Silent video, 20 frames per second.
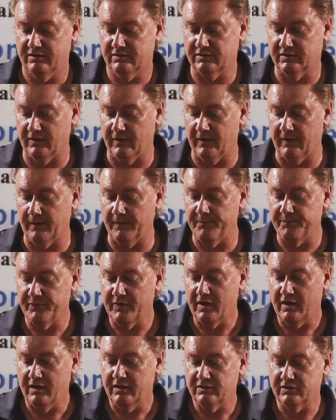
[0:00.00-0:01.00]
So
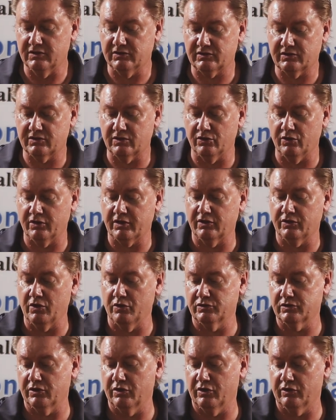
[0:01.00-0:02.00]
just look at
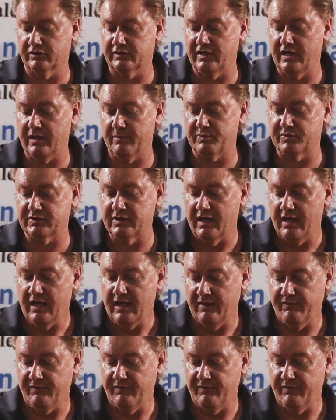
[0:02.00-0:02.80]
those little tips.